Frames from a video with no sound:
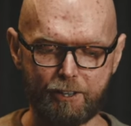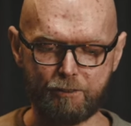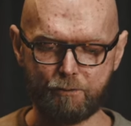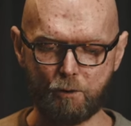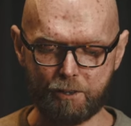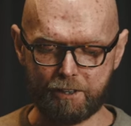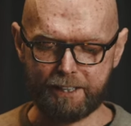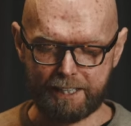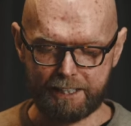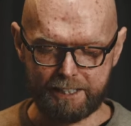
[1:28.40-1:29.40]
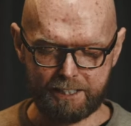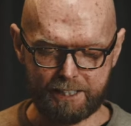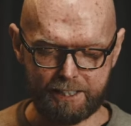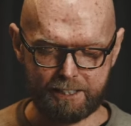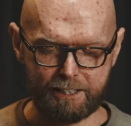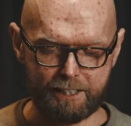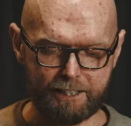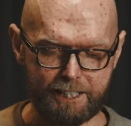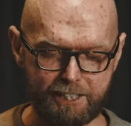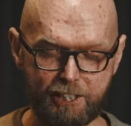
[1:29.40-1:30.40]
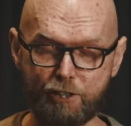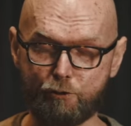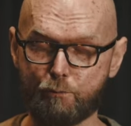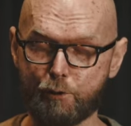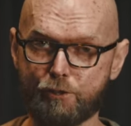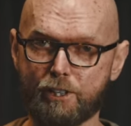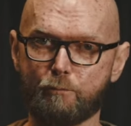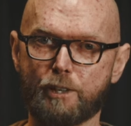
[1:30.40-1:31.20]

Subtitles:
fault on that list is DC distribution,